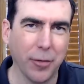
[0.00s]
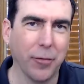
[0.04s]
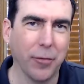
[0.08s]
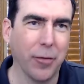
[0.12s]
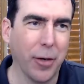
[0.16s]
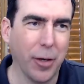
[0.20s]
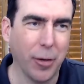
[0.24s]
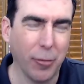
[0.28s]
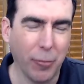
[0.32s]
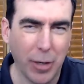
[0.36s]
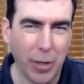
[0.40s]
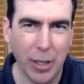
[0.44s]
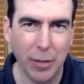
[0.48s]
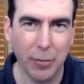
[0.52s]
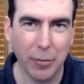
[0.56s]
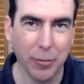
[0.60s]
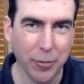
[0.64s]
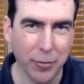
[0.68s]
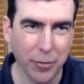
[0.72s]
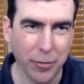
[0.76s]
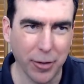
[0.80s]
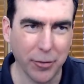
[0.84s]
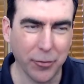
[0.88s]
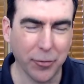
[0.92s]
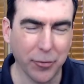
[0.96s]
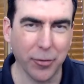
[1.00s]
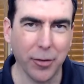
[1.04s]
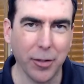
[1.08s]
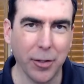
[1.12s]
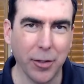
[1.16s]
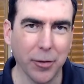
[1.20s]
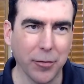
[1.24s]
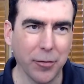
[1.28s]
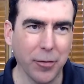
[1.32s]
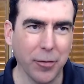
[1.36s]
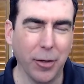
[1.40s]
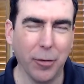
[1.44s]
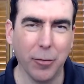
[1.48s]
fall? Why will treasury
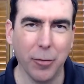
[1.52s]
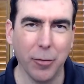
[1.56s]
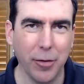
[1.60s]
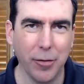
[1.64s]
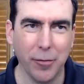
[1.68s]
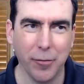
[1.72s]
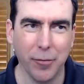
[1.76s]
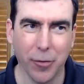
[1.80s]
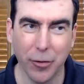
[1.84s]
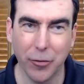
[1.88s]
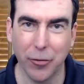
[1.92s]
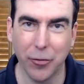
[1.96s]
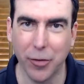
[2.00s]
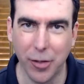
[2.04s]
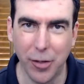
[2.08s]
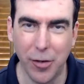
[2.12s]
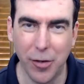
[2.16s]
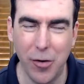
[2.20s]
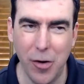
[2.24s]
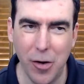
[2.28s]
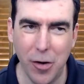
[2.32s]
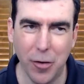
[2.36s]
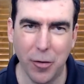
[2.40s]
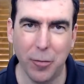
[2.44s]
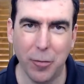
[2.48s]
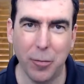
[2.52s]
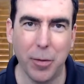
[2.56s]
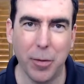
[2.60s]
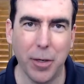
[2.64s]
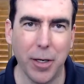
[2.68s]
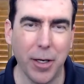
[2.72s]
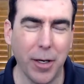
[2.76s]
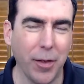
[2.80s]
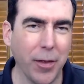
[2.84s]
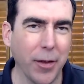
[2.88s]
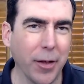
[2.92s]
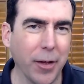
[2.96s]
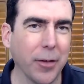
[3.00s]
yields fall? When virtually
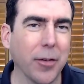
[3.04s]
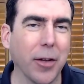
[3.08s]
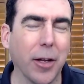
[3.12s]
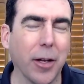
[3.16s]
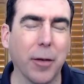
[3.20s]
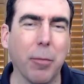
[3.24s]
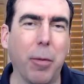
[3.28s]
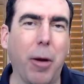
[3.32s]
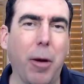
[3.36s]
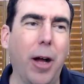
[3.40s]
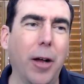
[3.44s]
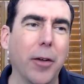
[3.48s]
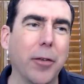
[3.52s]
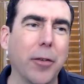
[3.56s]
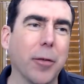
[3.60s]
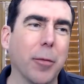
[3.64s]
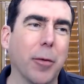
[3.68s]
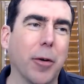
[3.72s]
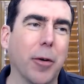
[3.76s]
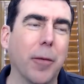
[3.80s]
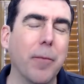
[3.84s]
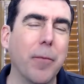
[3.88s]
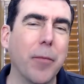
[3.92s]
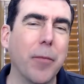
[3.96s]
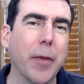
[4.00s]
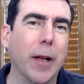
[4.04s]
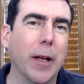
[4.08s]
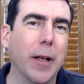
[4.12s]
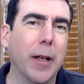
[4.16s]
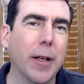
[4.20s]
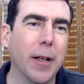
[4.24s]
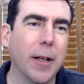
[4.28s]
nobody thinks that's possible,